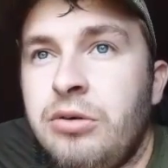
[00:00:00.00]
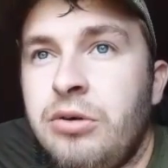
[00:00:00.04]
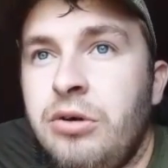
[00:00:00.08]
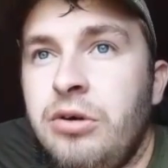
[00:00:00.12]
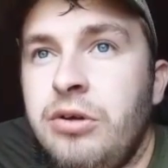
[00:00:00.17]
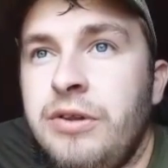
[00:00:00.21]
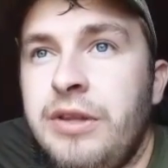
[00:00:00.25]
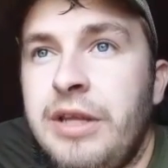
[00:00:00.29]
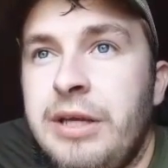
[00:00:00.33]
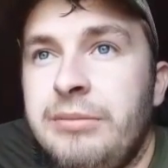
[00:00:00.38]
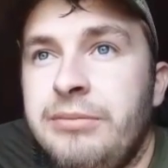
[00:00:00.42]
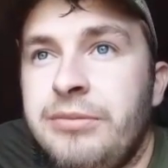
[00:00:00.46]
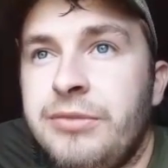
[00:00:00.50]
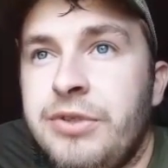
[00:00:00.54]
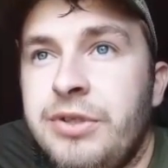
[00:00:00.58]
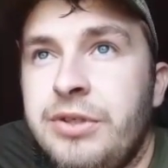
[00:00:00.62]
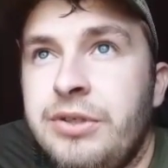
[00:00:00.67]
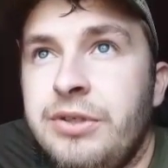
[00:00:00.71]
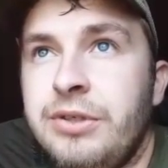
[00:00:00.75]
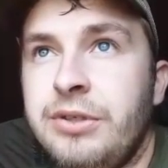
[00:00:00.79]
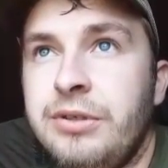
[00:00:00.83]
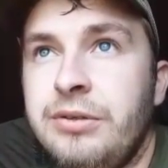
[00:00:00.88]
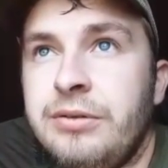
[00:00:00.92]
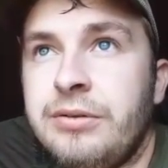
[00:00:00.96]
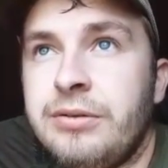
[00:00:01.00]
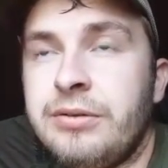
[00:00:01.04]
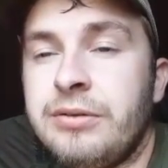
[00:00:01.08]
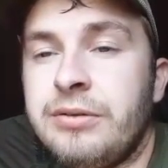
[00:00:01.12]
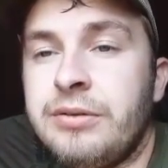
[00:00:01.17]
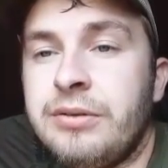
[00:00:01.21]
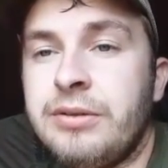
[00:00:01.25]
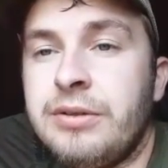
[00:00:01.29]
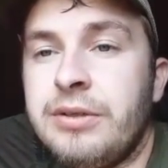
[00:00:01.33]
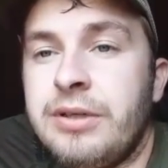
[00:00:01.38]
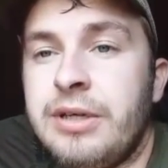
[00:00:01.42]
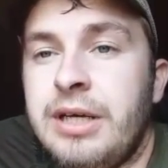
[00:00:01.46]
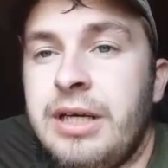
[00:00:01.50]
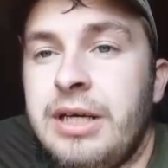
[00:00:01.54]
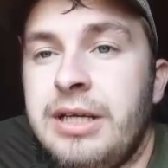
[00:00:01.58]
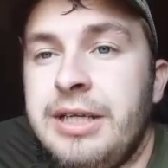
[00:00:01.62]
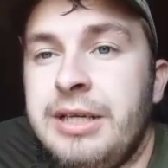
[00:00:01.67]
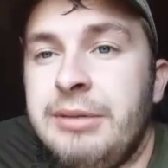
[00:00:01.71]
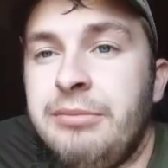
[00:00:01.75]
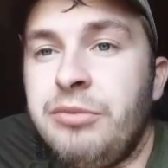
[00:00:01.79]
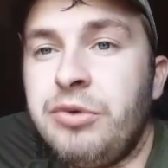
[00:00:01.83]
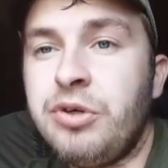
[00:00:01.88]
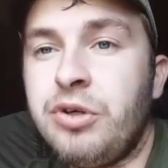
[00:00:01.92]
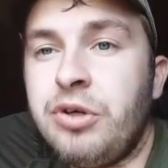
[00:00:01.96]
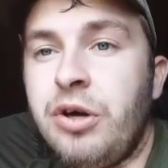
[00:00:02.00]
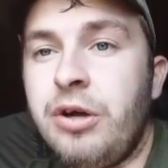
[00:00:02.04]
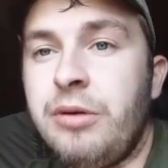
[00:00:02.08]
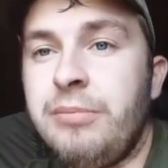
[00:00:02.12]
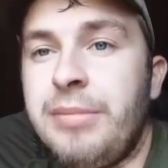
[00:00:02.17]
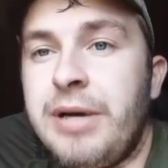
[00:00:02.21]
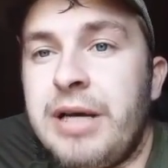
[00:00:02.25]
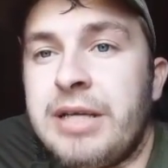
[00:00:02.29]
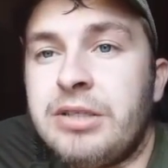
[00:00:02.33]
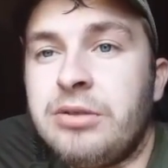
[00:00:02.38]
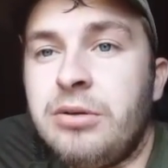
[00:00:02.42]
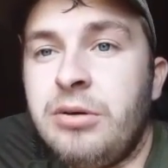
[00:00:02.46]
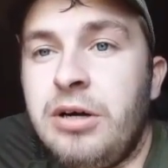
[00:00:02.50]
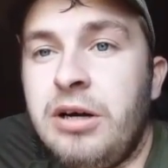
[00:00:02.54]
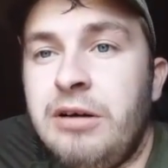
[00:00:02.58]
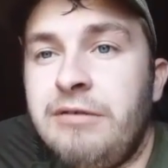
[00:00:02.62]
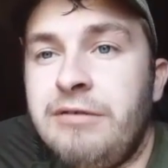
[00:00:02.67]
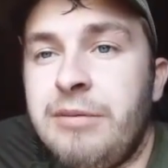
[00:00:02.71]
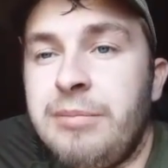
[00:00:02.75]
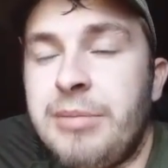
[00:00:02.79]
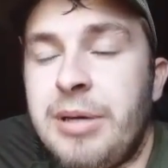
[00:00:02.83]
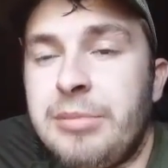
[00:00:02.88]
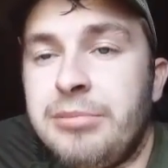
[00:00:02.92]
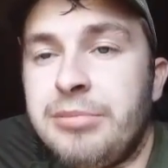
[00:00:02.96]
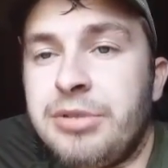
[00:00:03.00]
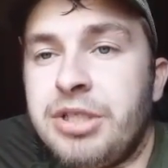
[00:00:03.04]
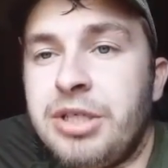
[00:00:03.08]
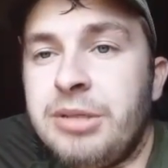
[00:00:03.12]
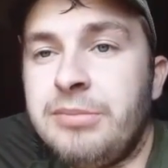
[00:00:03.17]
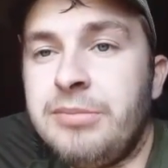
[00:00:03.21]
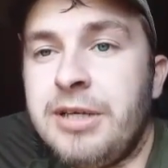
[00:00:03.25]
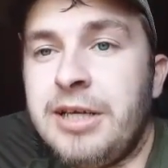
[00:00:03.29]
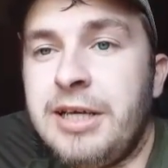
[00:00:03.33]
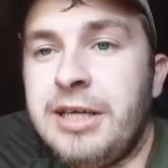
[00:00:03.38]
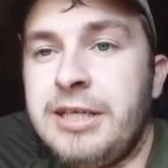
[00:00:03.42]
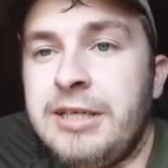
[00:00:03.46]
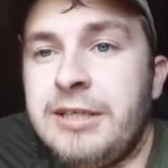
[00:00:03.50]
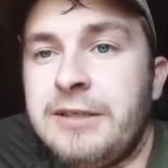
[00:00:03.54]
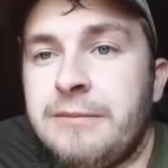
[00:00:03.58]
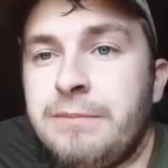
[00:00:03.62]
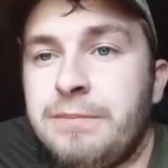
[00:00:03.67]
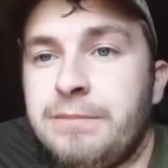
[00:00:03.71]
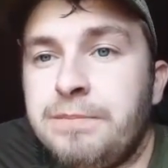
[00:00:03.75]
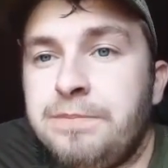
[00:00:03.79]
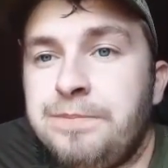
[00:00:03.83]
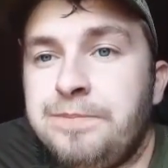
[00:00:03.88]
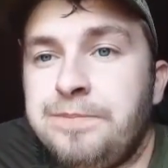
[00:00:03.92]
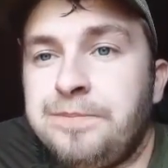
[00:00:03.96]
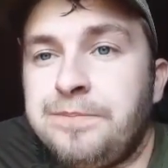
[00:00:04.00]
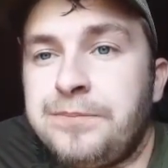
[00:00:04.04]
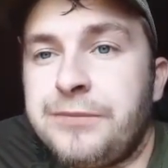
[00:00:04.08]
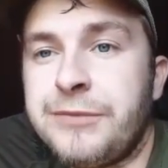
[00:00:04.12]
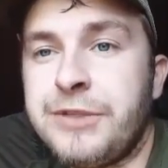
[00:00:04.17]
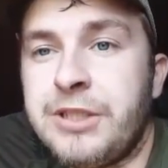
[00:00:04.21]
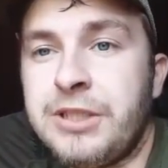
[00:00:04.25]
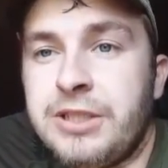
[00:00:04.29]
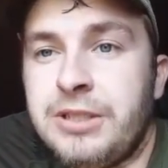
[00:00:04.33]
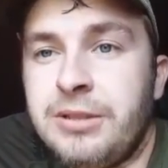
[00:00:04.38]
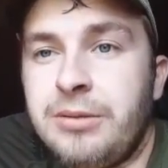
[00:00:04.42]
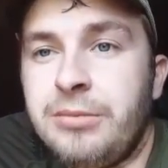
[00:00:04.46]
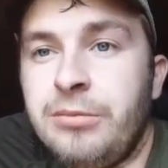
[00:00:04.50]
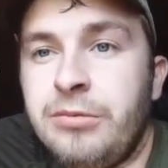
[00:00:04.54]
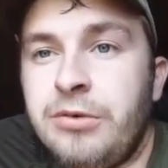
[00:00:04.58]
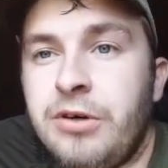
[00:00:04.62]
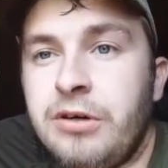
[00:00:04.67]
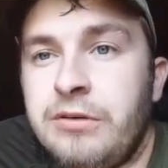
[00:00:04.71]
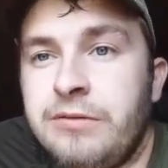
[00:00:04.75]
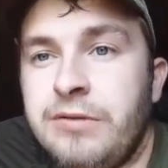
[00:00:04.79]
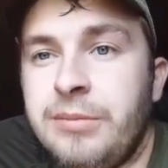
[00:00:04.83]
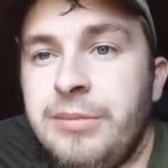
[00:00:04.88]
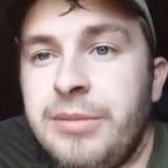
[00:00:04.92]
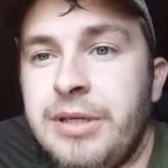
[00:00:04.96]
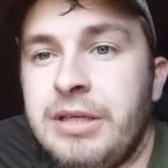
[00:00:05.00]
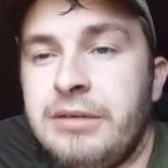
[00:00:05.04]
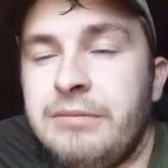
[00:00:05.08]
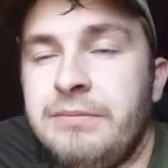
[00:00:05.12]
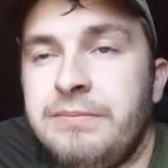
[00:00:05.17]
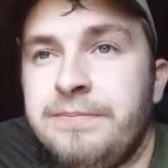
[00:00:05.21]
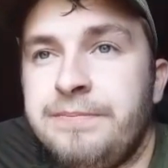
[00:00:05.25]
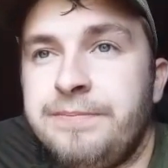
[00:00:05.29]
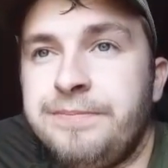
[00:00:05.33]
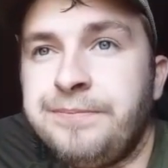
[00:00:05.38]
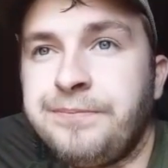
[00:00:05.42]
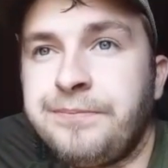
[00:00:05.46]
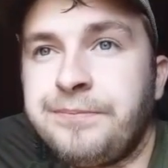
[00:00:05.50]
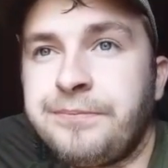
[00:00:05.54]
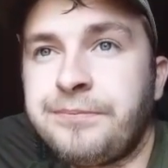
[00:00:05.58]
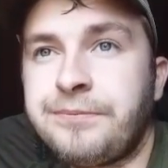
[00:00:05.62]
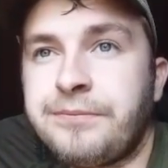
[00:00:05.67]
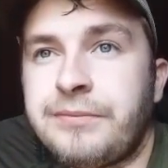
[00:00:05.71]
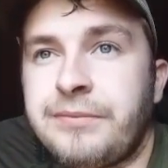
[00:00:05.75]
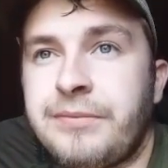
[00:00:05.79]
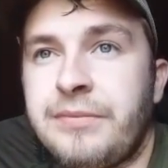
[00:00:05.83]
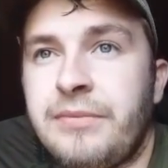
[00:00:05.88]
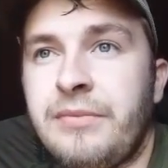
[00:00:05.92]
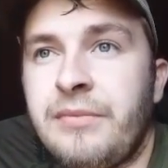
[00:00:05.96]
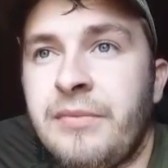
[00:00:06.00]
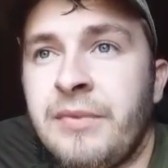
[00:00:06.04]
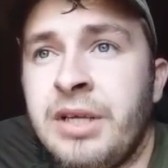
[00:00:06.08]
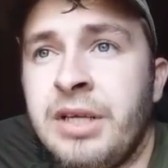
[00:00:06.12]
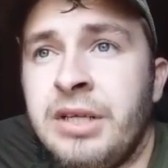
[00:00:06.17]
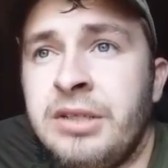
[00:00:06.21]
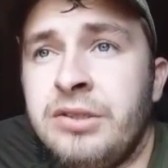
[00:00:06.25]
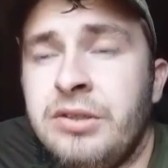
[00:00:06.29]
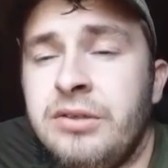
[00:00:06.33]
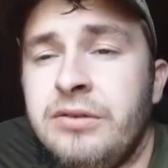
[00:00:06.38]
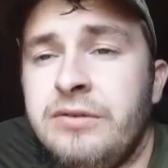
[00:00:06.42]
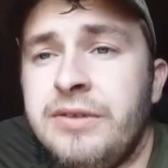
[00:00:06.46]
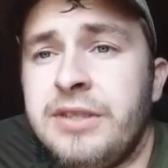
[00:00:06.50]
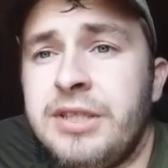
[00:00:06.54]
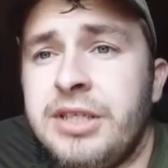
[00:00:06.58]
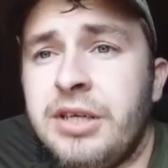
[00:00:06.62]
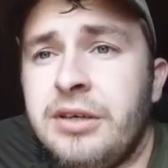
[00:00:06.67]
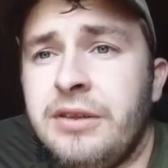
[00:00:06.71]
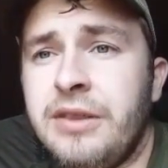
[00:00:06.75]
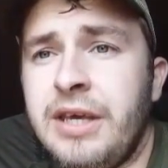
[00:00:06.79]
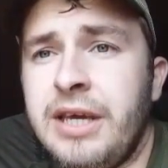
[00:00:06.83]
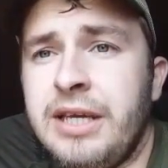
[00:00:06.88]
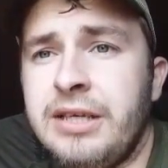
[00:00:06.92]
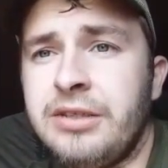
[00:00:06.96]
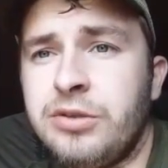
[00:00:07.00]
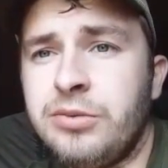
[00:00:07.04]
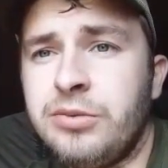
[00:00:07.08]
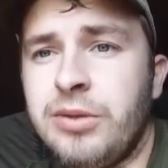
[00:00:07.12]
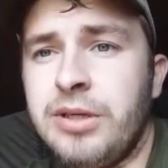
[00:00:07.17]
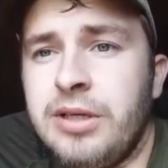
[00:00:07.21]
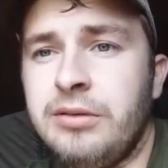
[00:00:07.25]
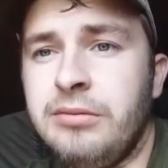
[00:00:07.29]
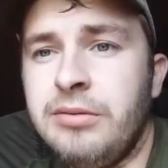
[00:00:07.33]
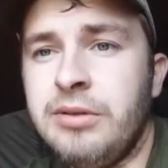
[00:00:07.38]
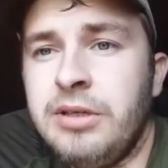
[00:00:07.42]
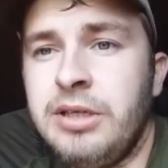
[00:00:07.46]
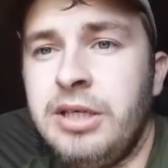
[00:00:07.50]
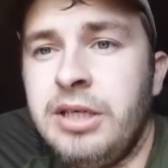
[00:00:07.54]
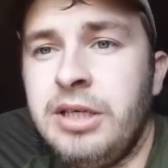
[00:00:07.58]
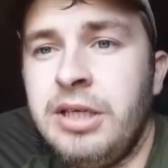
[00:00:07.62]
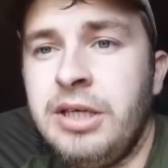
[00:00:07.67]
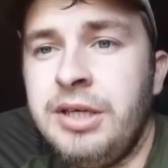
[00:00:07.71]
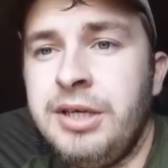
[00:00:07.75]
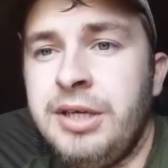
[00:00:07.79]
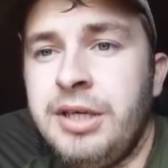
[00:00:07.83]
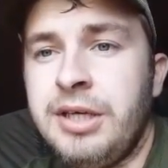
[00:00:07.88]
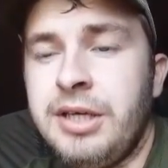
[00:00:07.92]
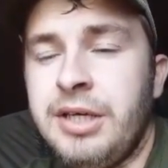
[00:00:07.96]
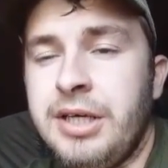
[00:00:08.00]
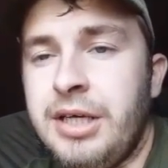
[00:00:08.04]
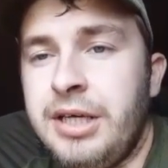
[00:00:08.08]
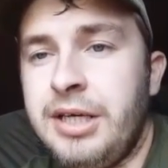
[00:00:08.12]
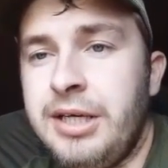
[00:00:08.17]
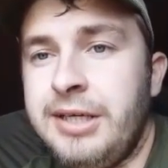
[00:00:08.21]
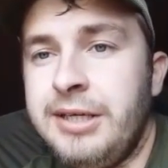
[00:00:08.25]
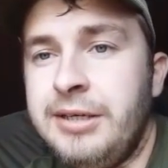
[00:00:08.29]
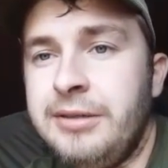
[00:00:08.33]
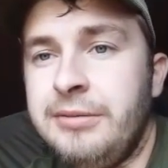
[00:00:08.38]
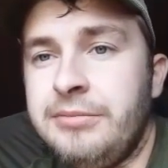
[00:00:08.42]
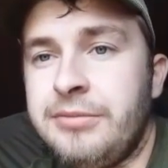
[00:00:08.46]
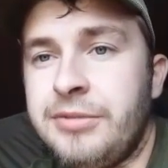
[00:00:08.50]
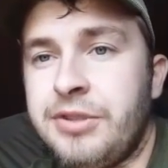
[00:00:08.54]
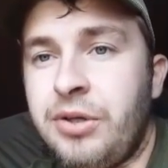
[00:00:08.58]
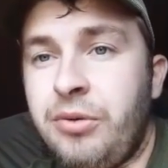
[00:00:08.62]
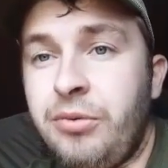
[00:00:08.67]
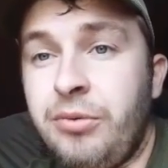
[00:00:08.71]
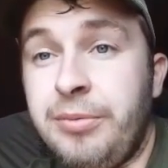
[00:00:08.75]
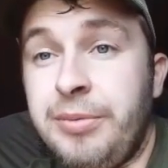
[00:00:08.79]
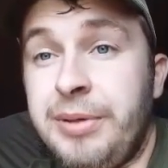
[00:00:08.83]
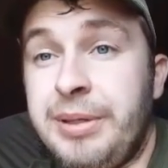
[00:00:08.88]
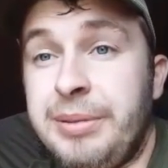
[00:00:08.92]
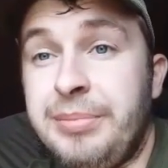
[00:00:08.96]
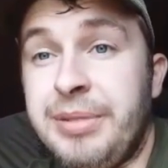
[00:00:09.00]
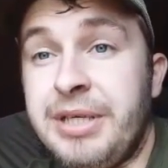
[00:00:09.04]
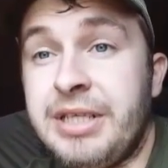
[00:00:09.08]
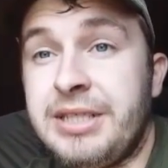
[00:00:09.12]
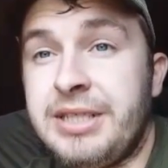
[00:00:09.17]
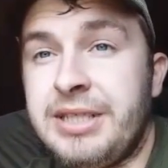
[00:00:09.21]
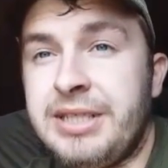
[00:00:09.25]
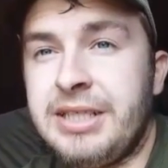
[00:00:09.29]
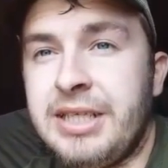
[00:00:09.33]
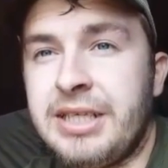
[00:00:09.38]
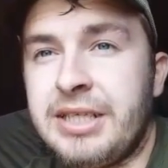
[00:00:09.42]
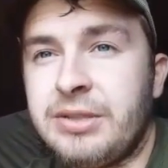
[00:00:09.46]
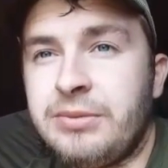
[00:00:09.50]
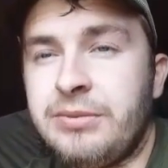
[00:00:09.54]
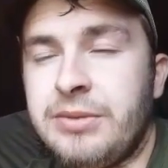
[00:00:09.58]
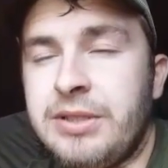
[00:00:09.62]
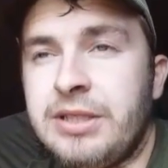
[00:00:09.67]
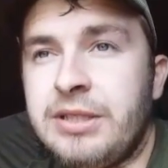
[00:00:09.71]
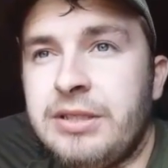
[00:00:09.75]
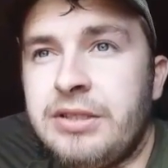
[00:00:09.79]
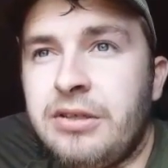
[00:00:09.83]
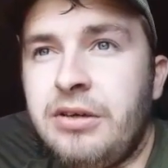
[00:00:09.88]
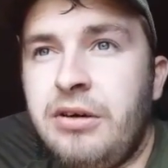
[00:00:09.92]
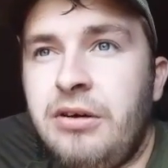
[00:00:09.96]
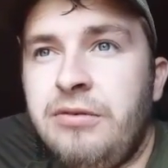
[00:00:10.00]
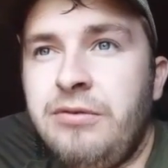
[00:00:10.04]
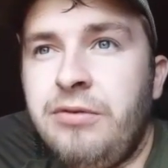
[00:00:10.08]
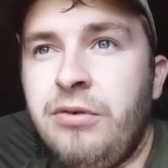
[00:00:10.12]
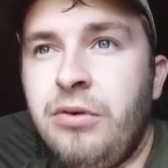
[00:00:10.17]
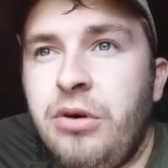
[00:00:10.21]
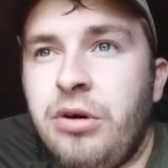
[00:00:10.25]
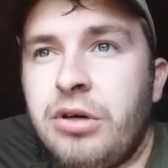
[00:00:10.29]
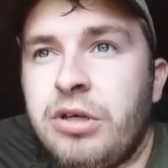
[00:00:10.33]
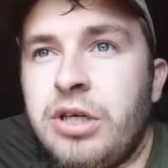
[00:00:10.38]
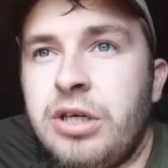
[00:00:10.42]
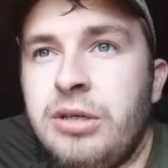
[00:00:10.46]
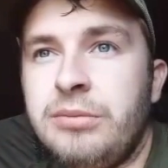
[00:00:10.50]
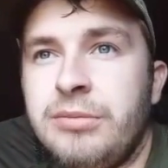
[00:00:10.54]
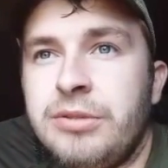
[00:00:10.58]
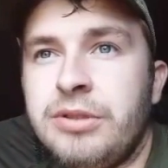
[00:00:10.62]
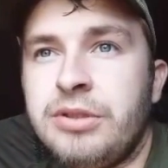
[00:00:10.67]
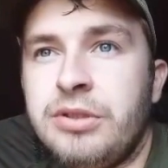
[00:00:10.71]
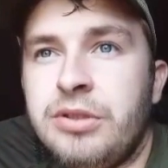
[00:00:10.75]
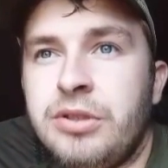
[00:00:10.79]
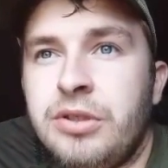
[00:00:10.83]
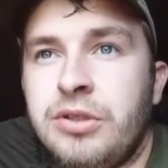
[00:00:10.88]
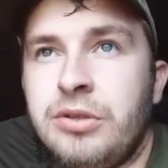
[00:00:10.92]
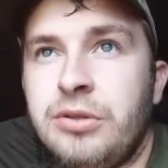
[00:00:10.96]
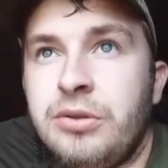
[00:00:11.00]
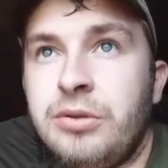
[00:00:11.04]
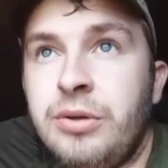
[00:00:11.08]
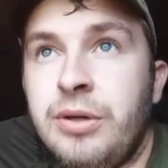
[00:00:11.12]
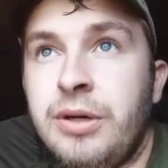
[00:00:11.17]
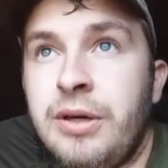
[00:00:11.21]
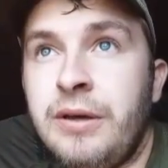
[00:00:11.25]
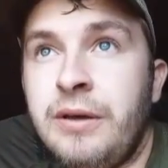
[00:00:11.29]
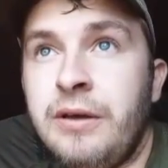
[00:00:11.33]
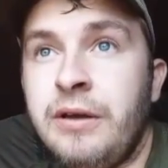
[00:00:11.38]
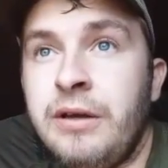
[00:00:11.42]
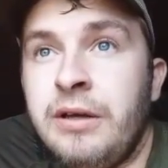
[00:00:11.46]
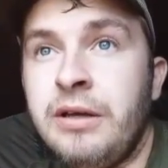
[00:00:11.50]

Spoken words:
we've got them 2, and then we're going back to our other membership lake just up the road from here and do a video there as well. So we'll be busy next week, so I thought I'd come and do